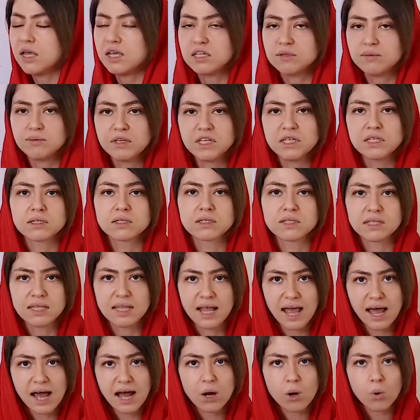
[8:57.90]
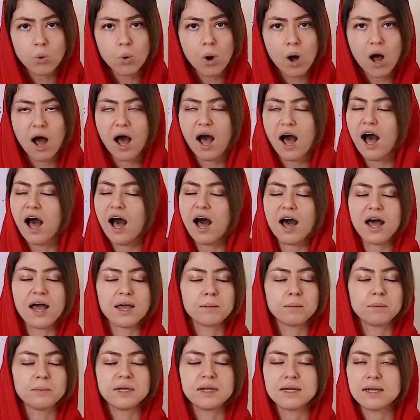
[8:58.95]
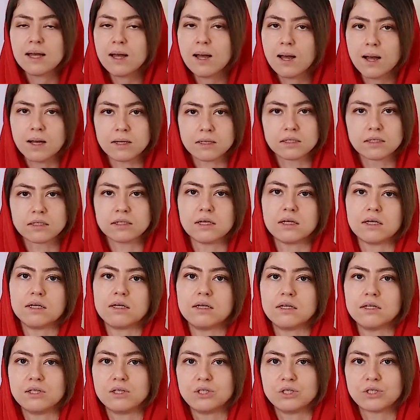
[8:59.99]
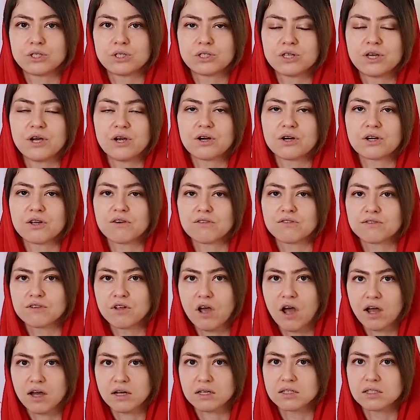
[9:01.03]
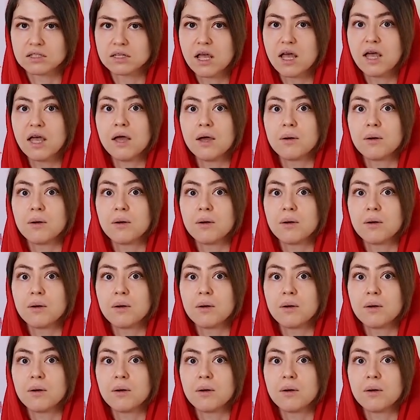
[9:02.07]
It means now I'm not scared of dogs.